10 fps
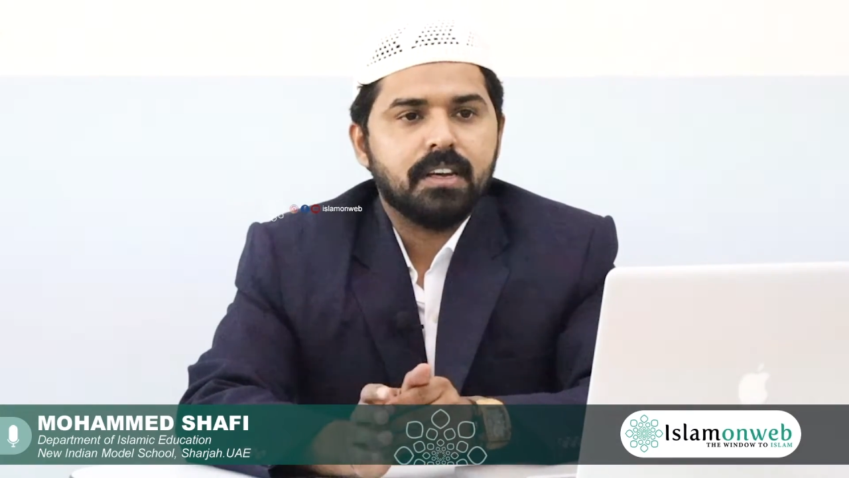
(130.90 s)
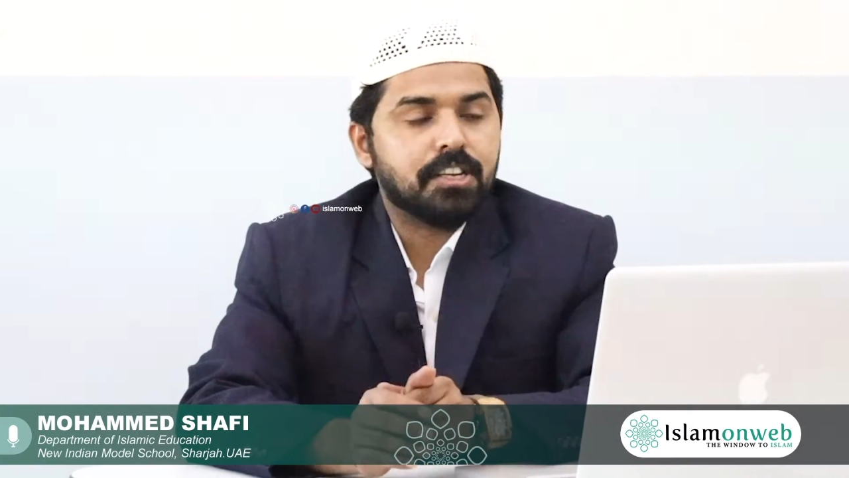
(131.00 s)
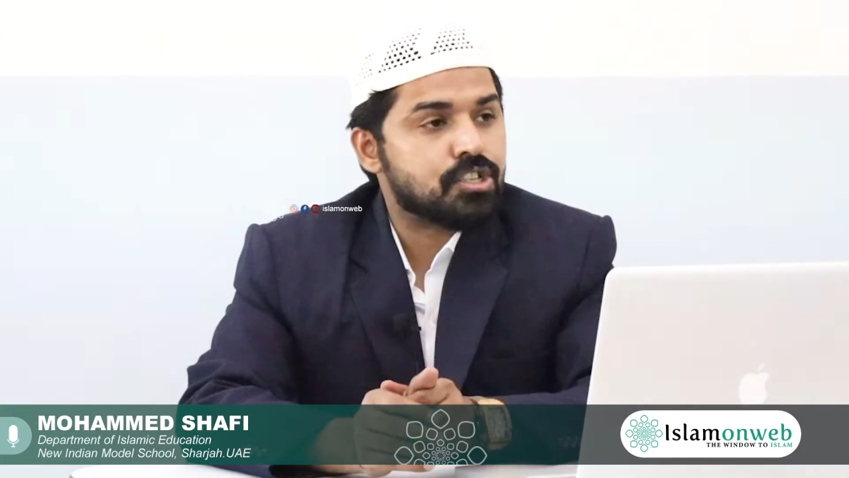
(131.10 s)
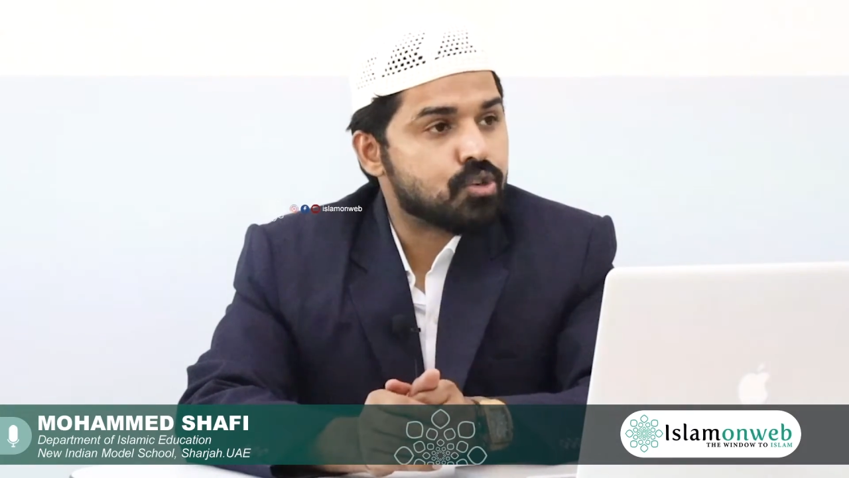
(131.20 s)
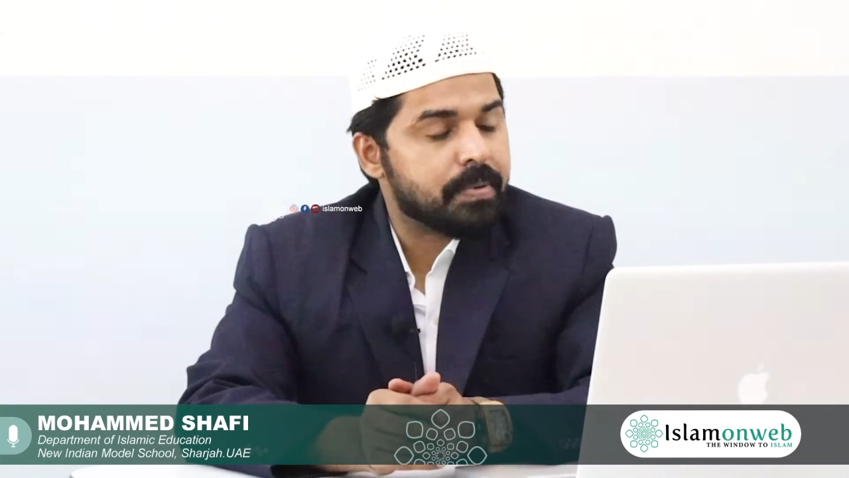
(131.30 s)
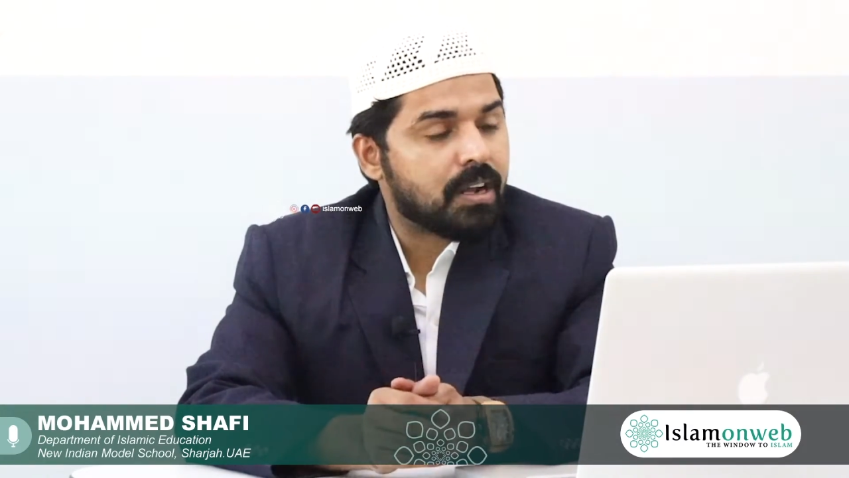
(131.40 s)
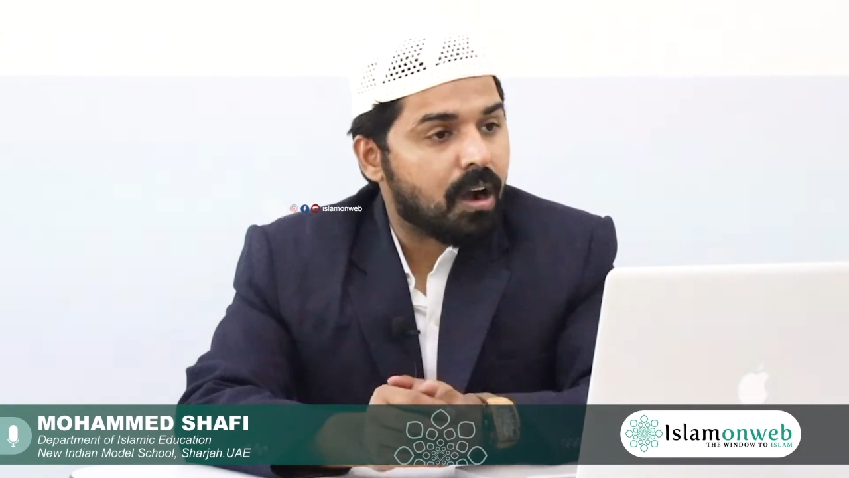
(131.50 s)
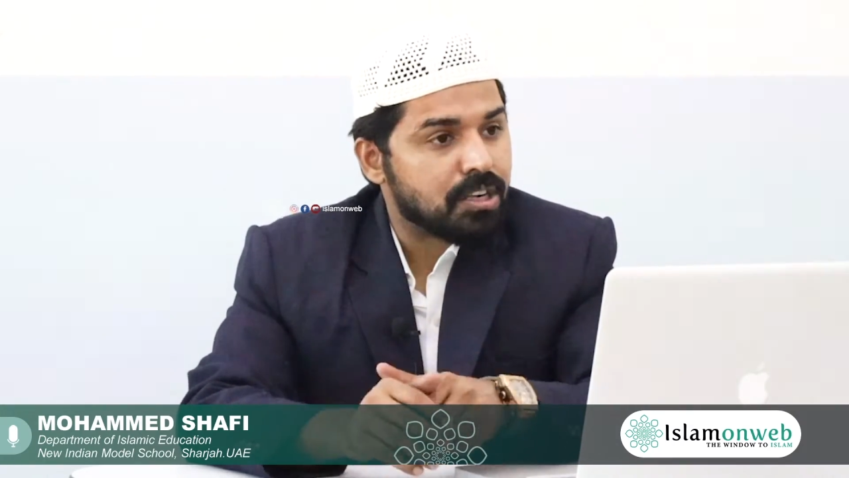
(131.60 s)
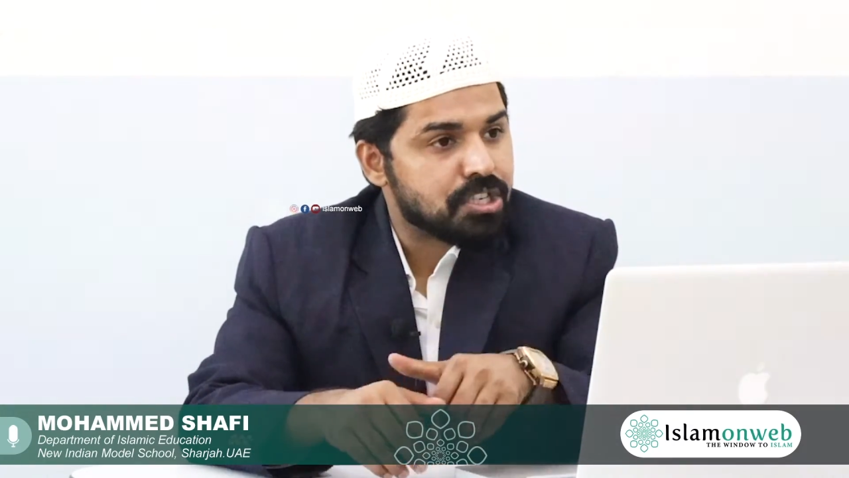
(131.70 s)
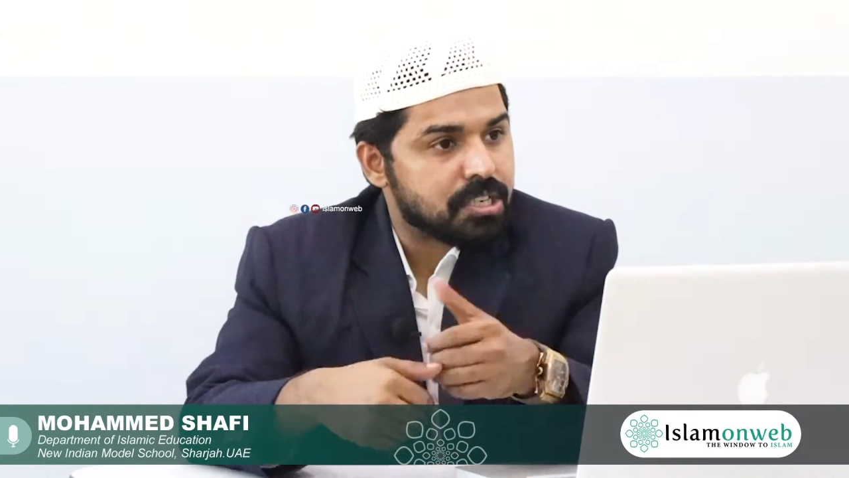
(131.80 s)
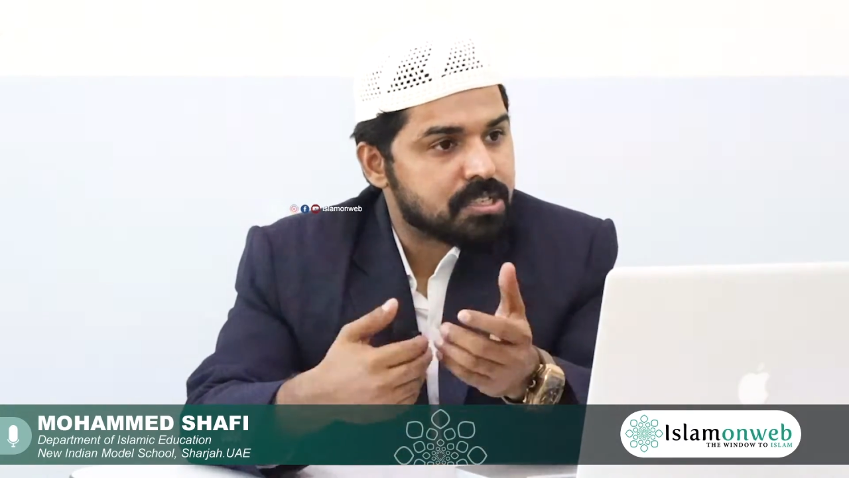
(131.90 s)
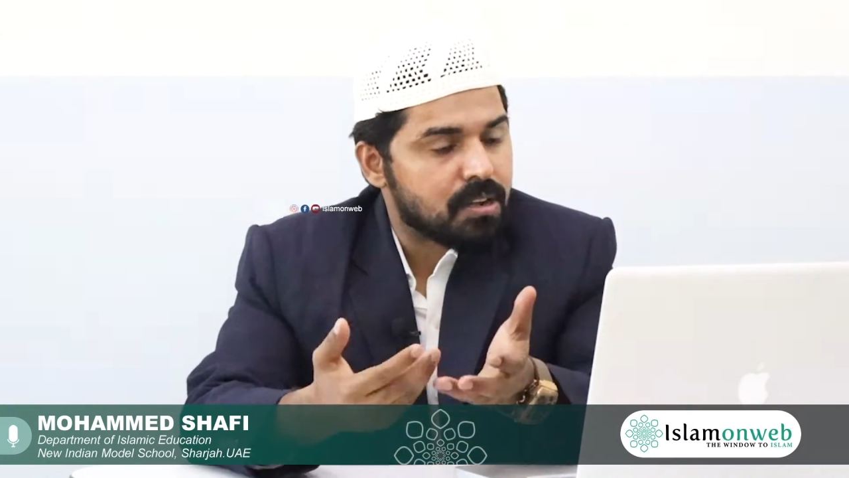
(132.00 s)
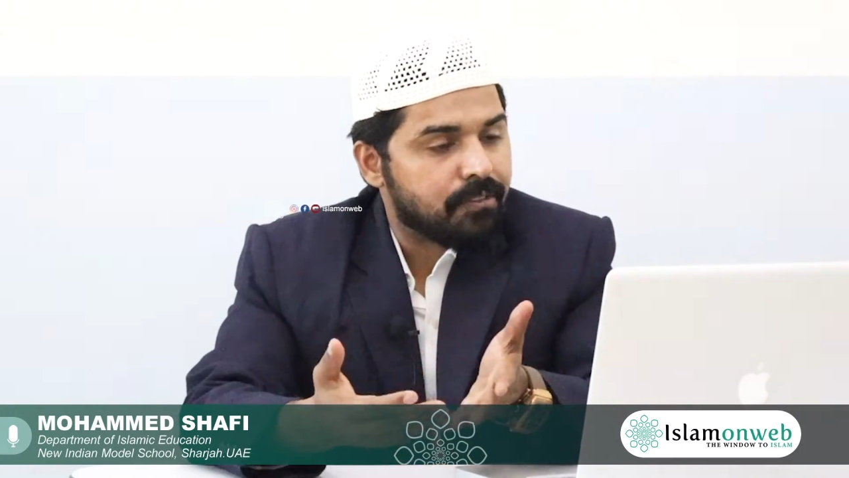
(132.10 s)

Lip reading: It is to be conscious